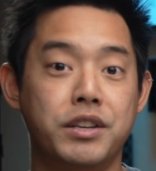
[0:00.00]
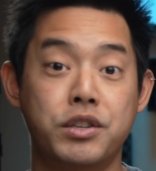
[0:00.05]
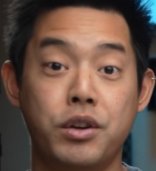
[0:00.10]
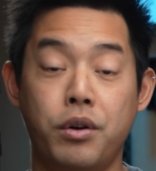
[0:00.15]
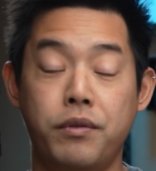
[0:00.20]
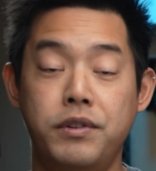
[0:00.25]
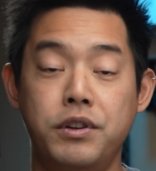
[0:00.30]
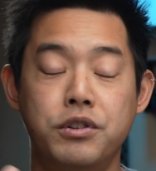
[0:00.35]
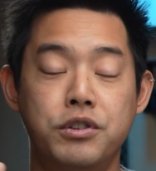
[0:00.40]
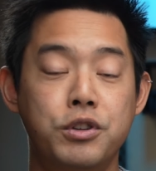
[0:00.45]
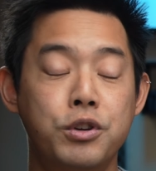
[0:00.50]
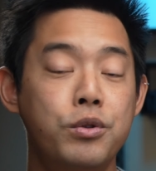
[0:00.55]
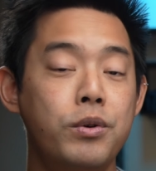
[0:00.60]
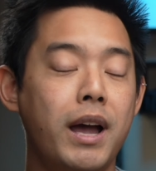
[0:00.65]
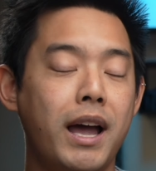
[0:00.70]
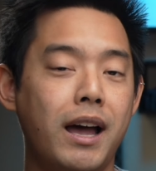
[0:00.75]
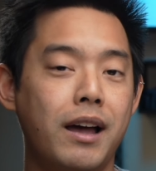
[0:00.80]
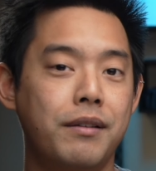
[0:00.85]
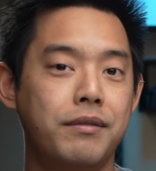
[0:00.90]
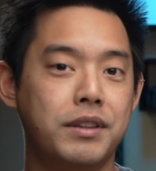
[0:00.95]
So if you do
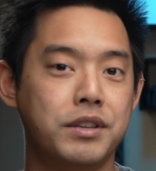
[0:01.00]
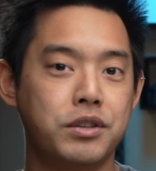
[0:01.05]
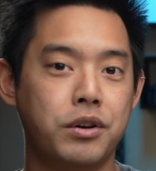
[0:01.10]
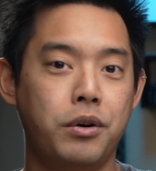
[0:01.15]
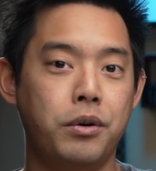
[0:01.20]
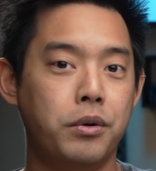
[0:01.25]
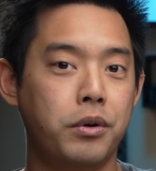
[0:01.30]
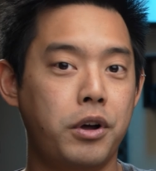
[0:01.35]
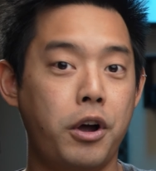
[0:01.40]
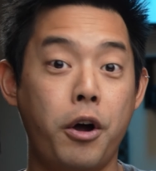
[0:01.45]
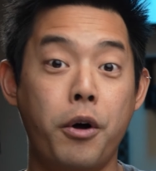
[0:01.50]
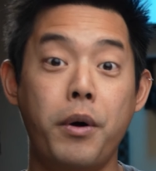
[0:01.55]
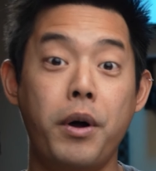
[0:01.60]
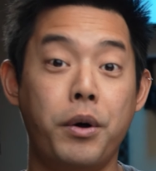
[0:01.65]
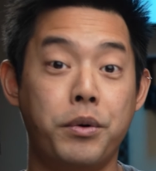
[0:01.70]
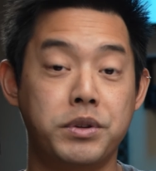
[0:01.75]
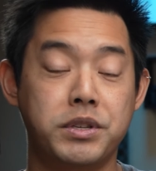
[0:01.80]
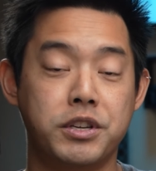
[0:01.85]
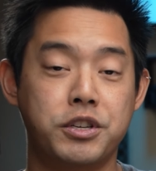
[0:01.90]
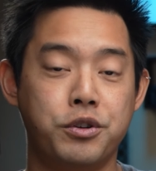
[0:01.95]
have this whole
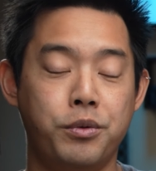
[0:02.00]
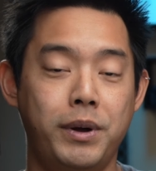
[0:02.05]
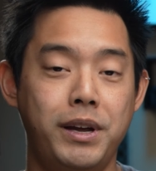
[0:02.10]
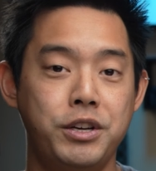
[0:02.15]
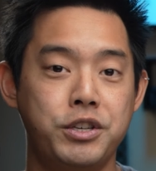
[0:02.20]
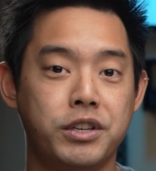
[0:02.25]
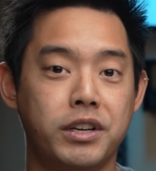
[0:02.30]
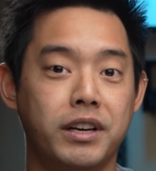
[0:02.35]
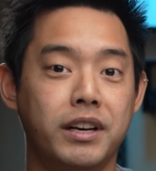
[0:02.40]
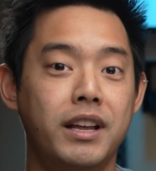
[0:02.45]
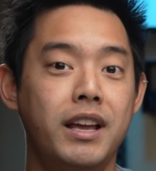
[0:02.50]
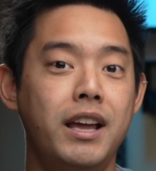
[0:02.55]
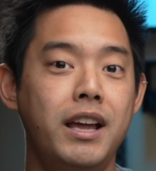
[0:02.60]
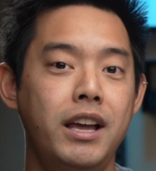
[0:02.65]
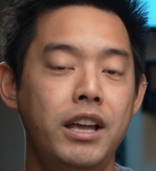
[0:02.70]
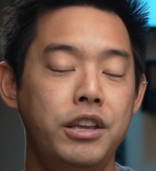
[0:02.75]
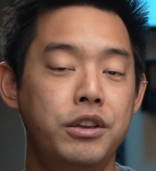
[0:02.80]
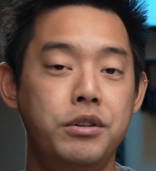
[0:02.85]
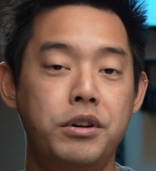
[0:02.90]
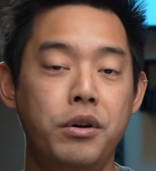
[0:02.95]
coho situation,
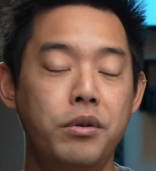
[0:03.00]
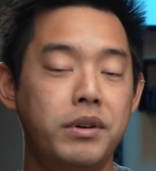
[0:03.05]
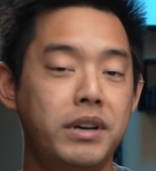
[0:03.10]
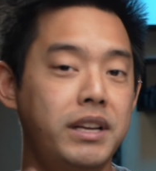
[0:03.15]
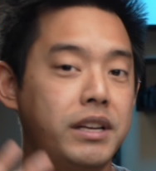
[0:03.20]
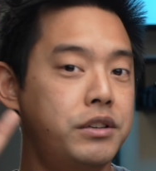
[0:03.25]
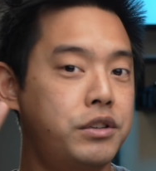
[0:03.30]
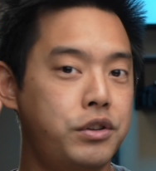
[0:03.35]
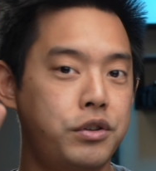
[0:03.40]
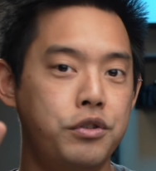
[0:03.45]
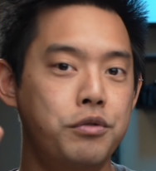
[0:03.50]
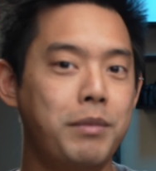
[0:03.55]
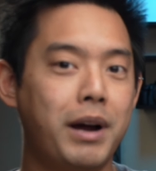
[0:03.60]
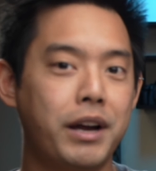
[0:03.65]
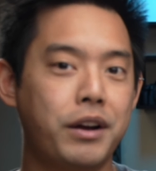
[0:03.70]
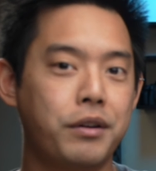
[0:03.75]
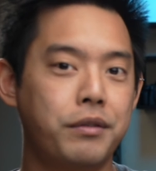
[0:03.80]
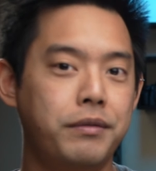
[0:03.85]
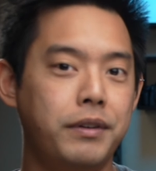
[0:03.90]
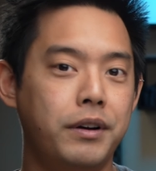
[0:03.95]
you don't need two
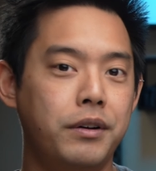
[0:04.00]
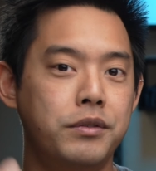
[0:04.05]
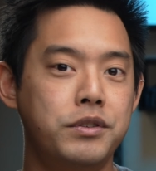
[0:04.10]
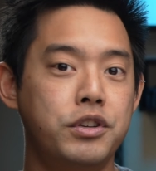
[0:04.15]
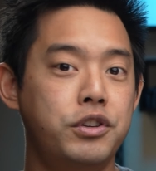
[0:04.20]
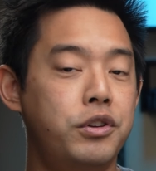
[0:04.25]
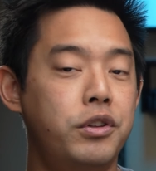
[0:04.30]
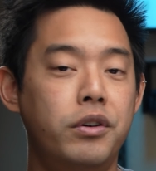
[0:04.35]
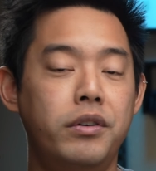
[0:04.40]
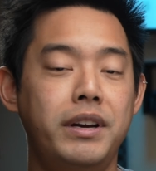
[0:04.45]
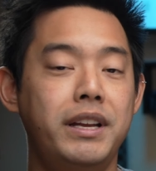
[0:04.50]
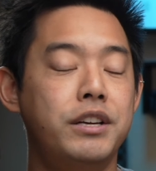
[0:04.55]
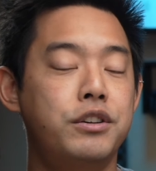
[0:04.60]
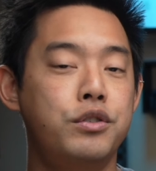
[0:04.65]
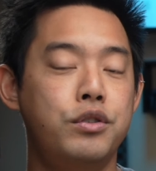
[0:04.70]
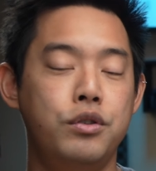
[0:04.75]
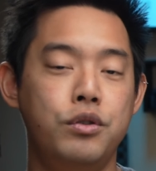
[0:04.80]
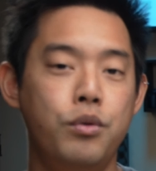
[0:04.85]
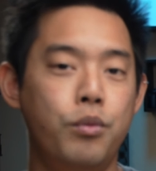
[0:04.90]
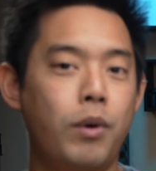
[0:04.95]
microphones, you don't need
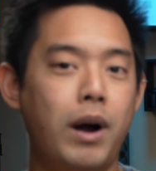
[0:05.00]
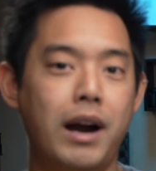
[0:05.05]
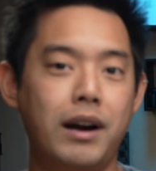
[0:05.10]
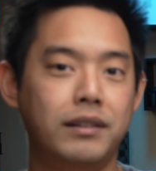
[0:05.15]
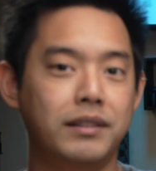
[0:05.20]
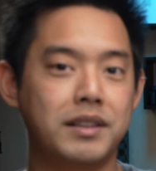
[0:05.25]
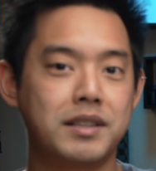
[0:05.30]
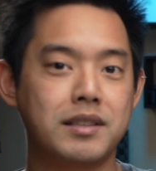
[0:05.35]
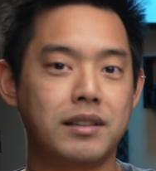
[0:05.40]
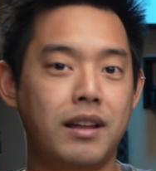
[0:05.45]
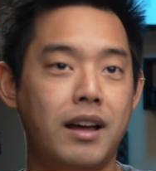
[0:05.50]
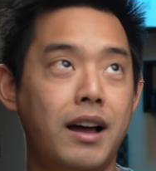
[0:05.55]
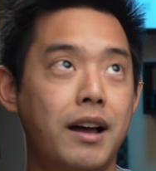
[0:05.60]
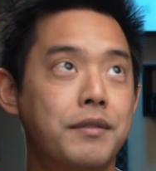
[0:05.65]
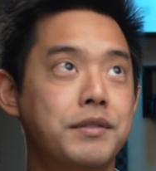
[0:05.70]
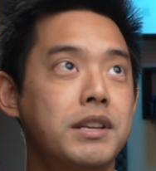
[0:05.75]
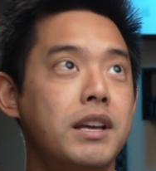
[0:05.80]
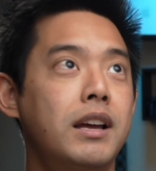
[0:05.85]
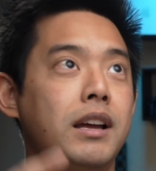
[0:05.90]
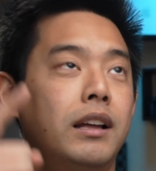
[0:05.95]
two wireless
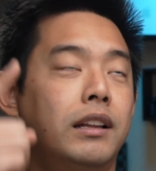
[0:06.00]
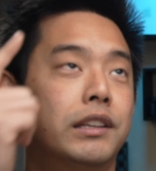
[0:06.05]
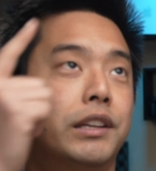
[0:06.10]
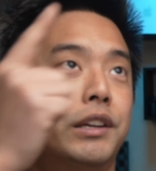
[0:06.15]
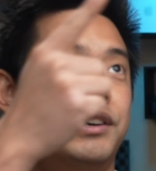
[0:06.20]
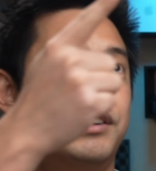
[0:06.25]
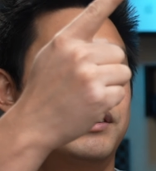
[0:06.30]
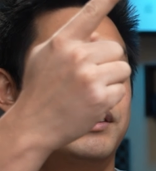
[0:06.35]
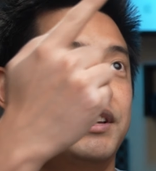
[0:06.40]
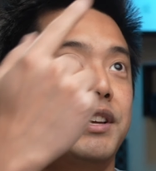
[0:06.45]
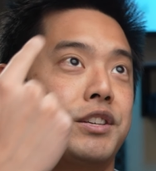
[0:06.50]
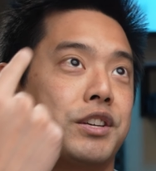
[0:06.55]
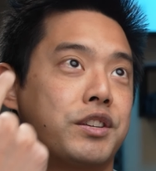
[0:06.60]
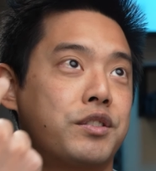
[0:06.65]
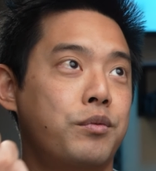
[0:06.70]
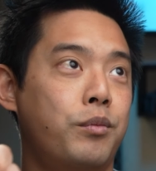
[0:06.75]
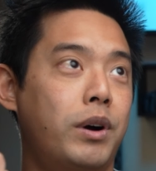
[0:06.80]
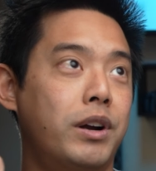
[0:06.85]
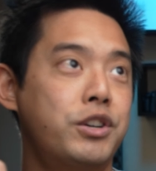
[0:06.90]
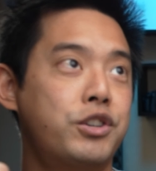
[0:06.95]
lavs, literally
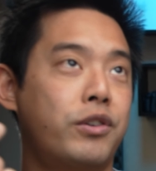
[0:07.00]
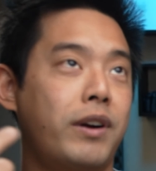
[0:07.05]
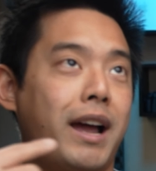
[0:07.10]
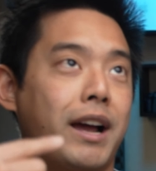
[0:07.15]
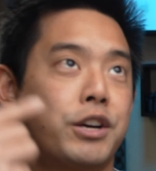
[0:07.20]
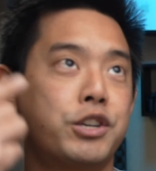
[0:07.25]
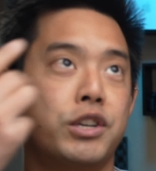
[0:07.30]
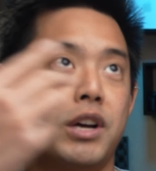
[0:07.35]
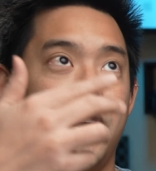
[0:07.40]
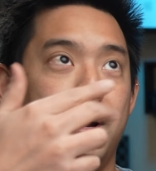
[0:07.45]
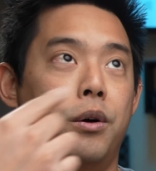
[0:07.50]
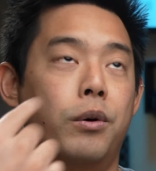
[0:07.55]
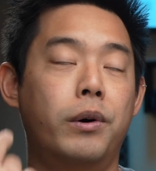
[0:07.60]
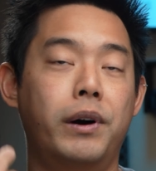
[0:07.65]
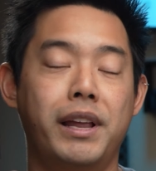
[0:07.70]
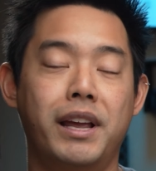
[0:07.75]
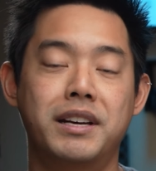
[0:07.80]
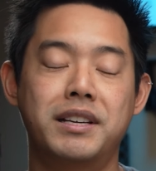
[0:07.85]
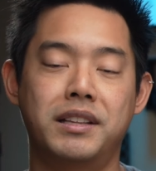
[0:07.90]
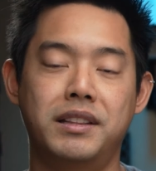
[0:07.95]
just one Traxshot
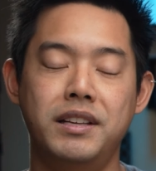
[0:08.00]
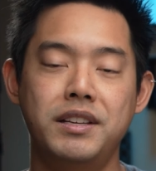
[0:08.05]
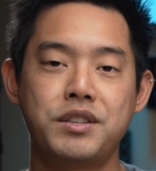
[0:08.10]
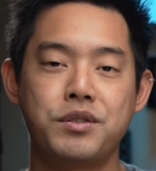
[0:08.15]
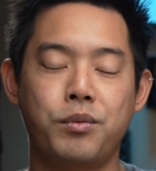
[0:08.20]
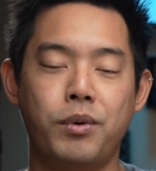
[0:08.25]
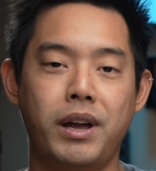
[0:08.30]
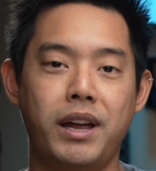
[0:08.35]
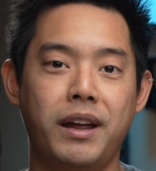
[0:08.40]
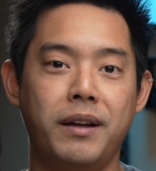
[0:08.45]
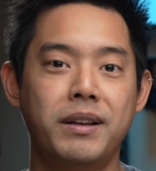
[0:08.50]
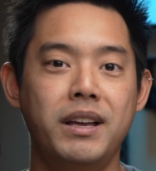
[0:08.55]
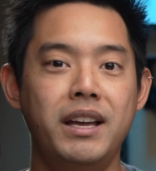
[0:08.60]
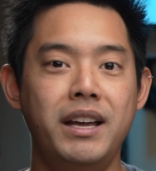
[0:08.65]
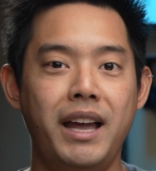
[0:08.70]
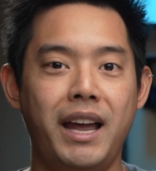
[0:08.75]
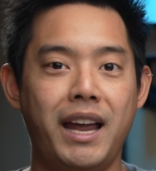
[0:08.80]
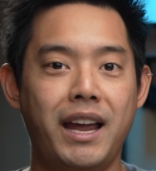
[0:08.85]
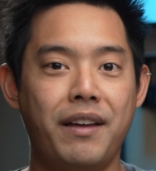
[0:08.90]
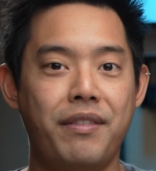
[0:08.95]
oriented this way,
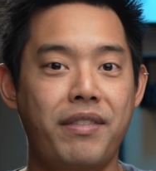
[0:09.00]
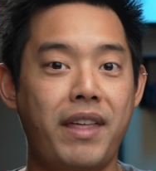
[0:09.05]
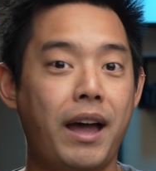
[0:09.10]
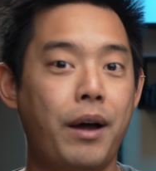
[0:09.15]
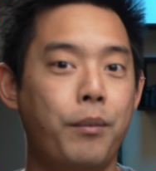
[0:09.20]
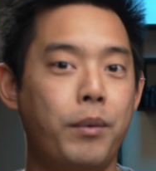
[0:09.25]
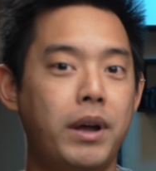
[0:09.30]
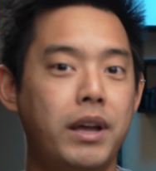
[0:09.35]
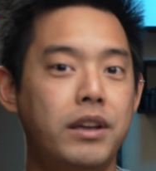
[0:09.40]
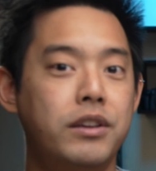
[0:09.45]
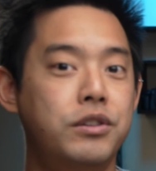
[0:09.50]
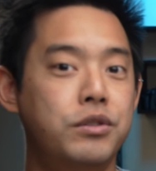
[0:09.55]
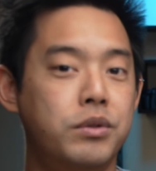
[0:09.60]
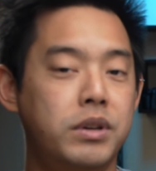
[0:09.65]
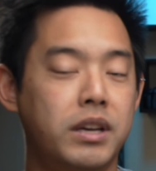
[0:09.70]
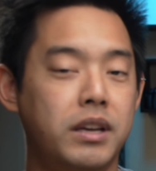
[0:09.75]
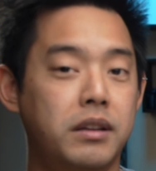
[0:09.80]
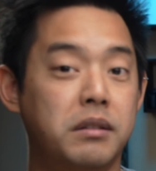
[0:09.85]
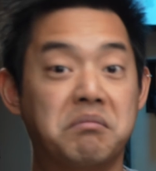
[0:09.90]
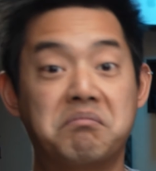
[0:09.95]
and that way you
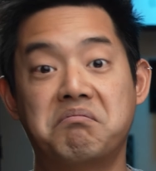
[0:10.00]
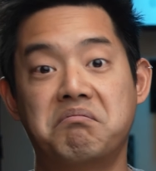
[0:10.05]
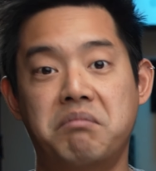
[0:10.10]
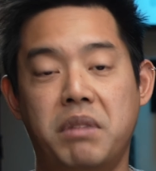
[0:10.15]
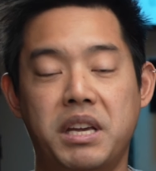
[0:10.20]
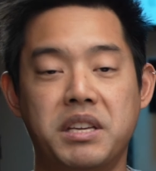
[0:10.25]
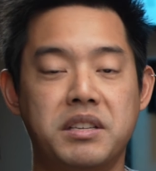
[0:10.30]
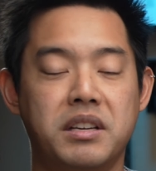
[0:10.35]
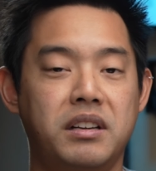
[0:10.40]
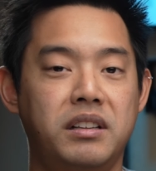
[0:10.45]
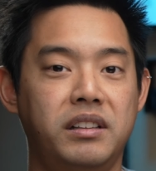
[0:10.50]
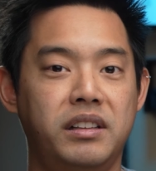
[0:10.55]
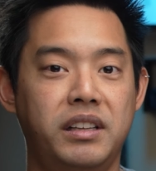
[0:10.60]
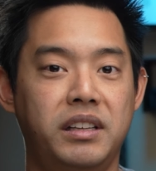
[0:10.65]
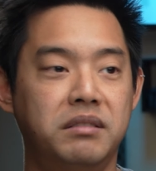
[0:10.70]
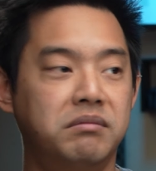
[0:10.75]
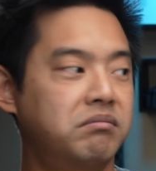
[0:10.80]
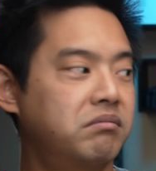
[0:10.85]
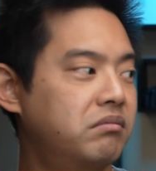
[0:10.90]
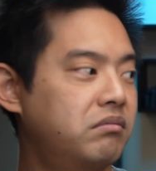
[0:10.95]
can
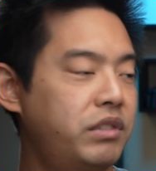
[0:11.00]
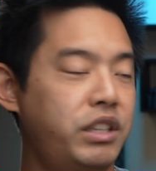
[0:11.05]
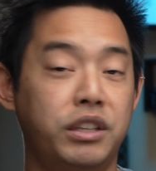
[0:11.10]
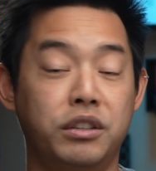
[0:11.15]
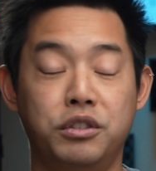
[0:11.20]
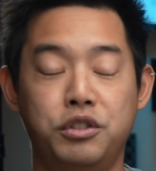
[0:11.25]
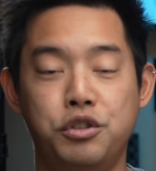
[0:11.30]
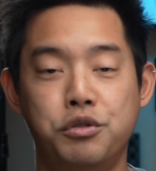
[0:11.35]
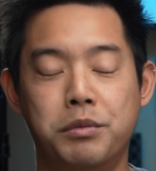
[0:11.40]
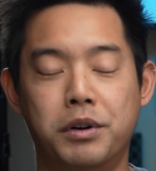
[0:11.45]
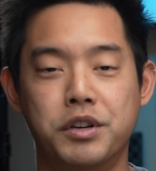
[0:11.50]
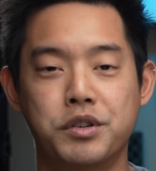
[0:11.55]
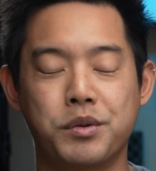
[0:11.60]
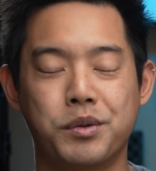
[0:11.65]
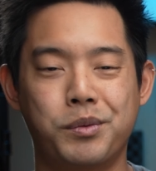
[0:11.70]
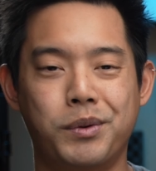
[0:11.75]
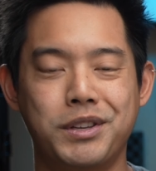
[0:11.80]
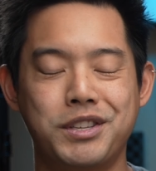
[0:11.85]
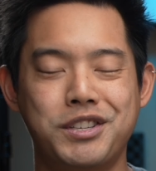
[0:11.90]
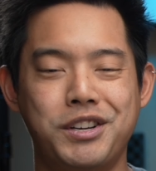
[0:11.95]
basically kill two birds
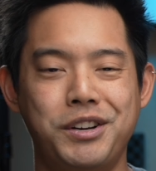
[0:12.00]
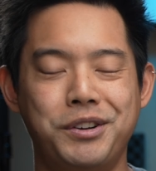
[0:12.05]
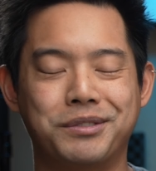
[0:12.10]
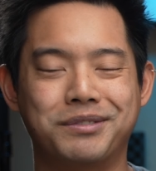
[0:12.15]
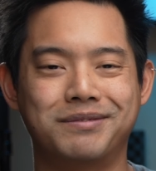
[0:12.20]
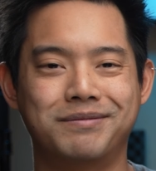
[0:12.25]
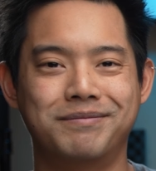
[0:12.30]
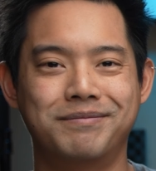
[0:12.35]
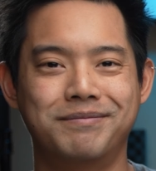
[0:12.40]
with one stone.